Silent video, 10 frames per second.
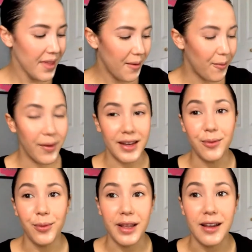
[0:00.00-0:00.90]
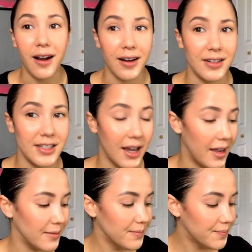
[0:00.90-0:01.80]
when we are
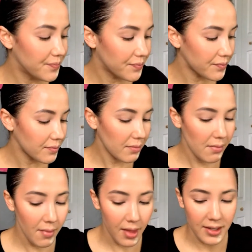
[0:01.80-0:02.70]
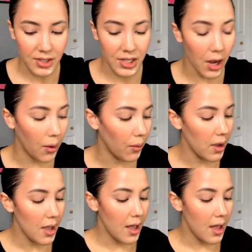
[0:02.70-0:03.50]
done. So